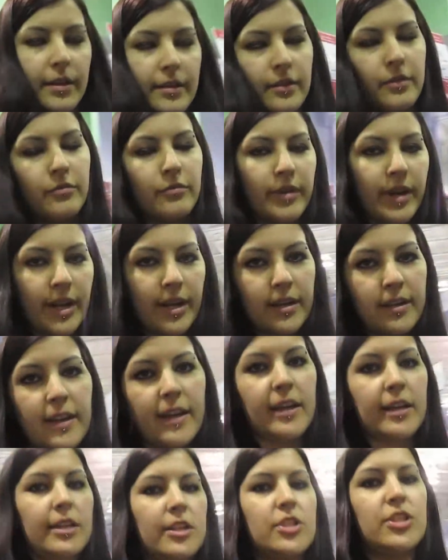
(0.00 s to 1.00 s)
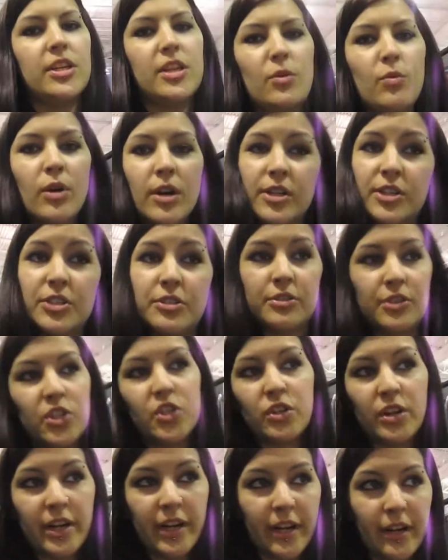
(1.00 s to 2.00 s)
the red LG washer and
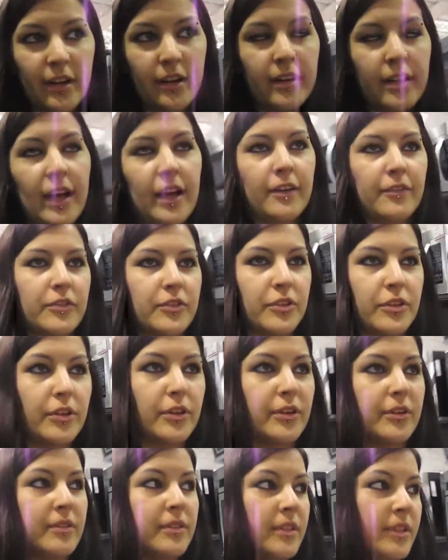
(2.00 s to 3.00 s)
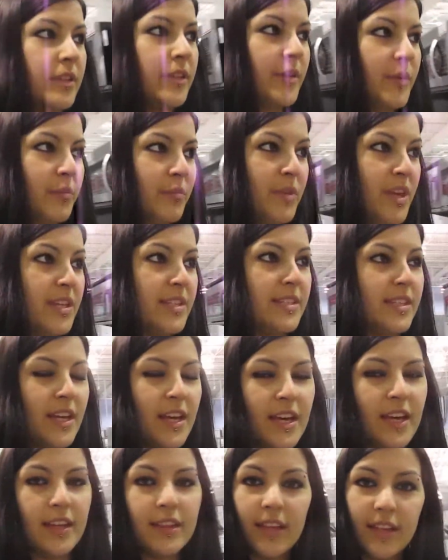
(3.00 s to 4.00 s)
dryer after me
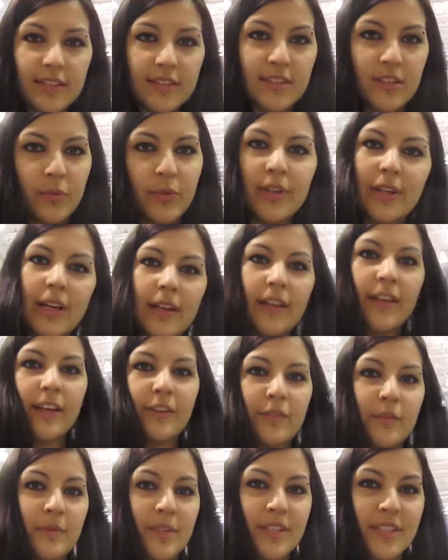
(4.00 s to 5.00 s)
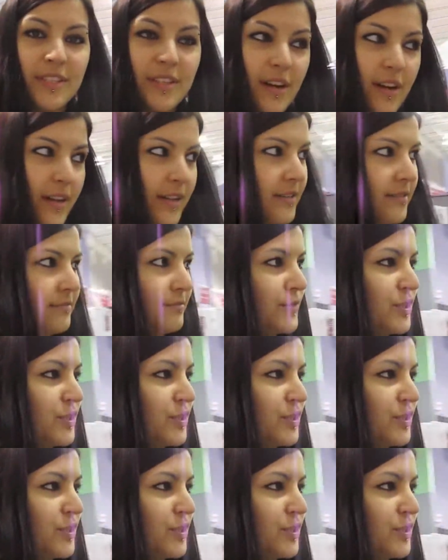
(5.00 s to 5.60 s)
saying that's the one I like from the start.